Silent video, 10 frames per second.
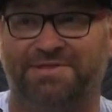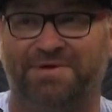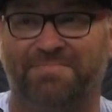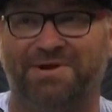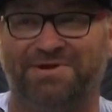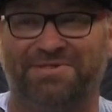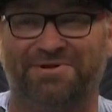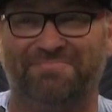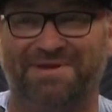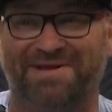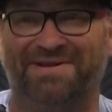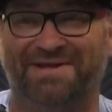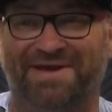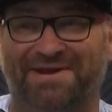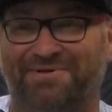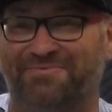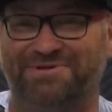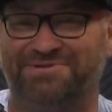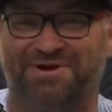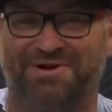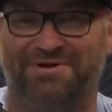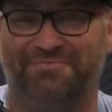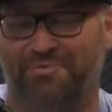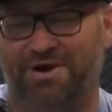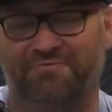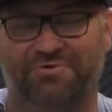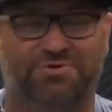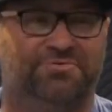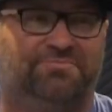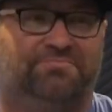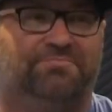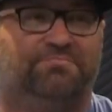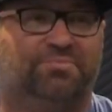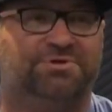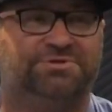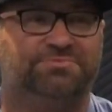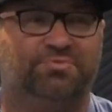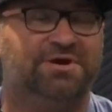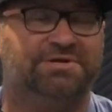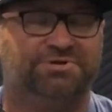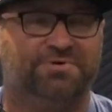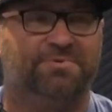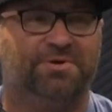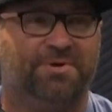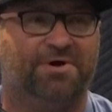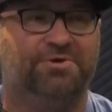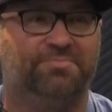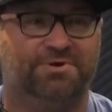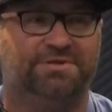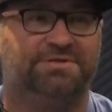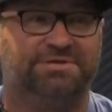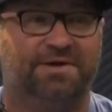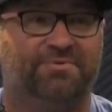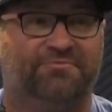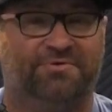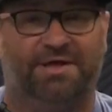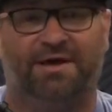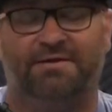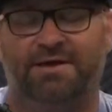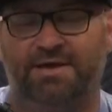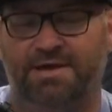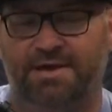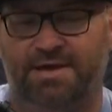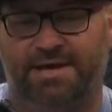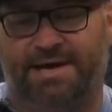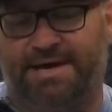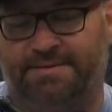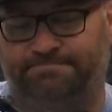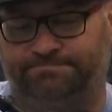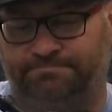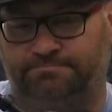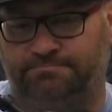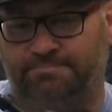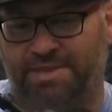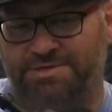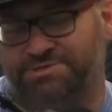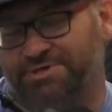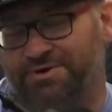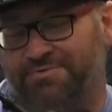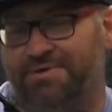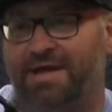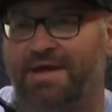that button a little bit and it'll retard whatever you predetermined amount you put on the table for that. So